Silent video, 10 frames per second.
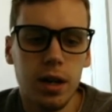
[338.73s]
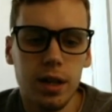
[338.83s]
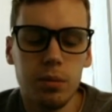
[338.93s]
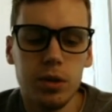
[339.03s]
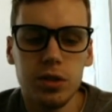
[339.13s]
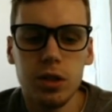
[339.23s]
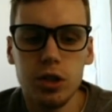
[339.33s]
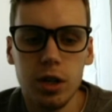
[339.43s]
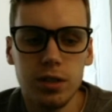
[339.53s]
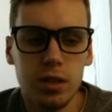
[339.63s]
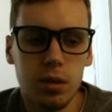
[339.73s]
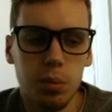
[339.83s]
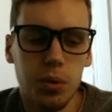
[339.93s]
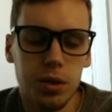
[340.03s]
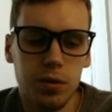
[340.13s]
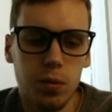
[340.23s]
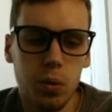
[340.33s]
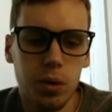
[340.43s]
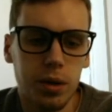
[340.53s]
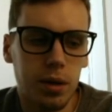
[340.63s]
and then we're just adjusting the points
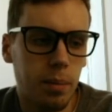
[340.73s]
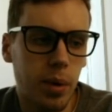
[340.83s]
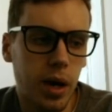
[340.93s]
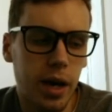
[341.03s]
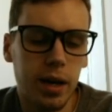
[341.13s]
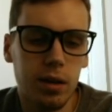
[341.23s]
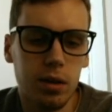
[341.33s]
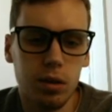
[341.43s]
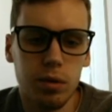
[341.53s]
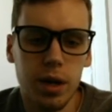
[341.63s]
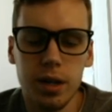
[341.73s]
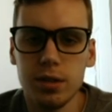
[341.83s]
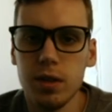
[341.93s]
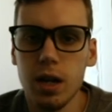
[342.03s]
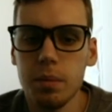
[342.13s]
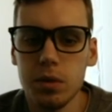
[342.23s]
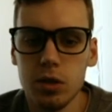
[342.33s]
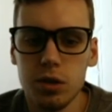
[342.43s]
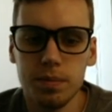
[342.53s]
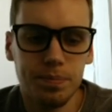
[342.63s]
for by the ratings of the
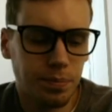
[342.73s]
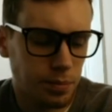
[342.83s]
opposition.